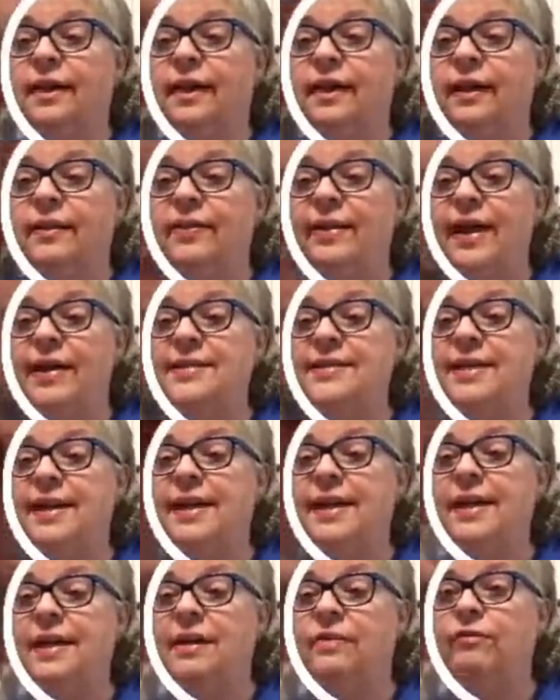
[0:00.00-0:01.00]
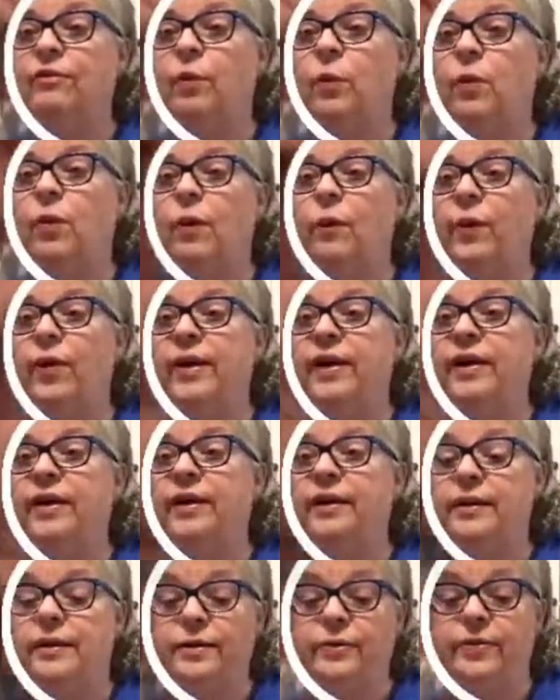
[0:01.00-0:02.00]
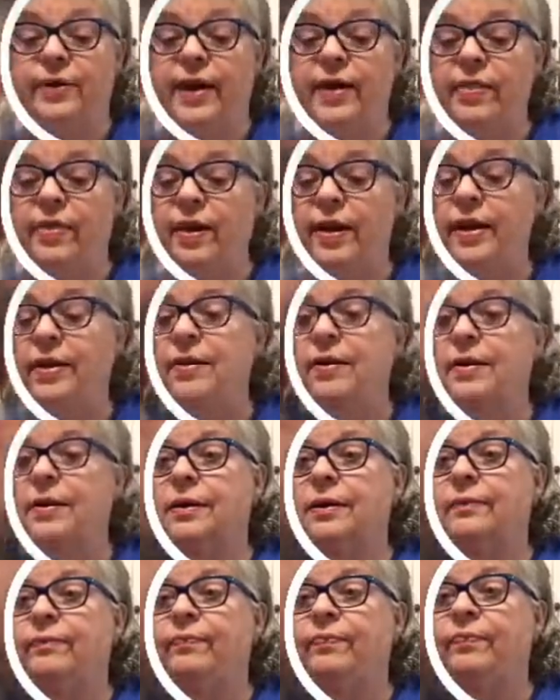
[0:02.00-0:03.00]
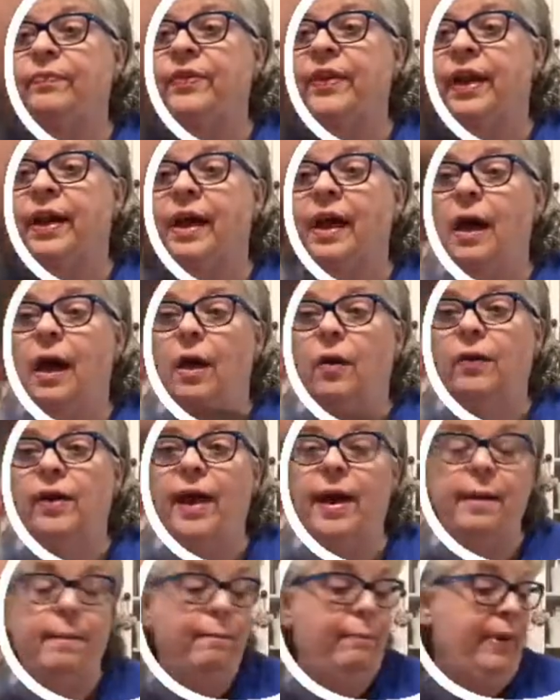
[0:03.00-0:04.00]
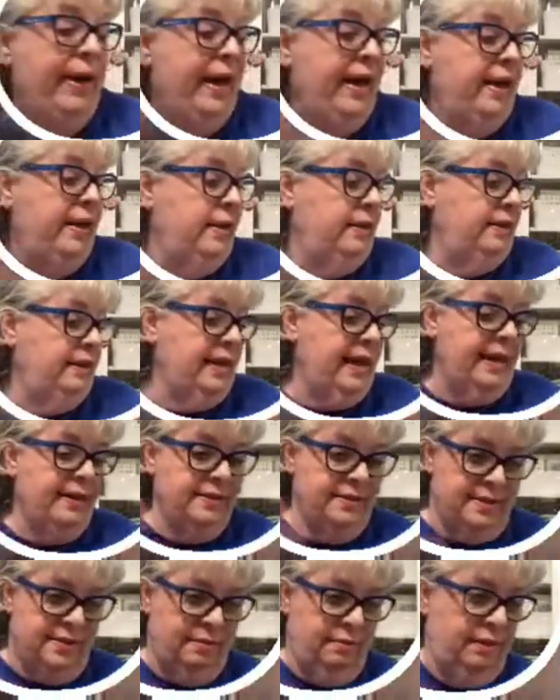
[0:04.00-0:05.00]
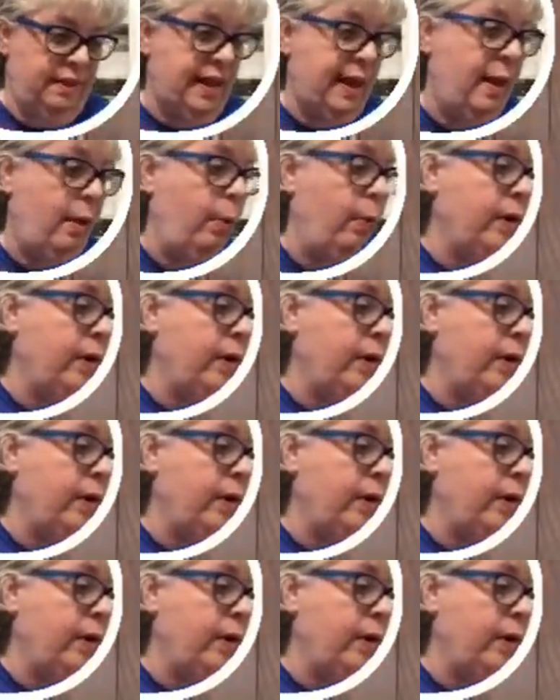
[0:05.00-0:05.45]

That's a hint for what we're going to do right there. Okay, but that's, yeah, we're